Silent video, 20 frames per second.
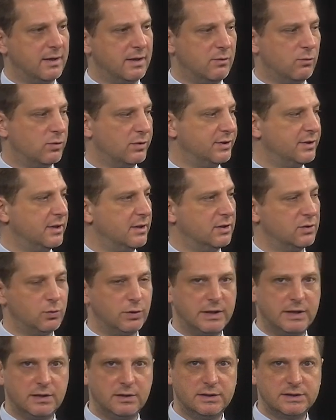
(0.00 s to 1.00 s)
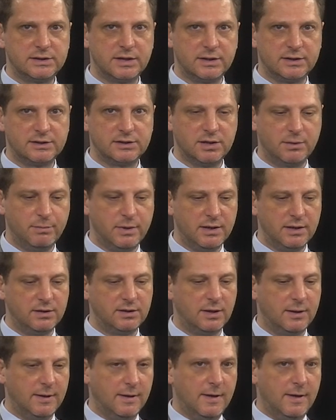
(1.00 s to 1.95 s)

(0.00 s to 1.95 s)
And what that is, we can discuss in a minute.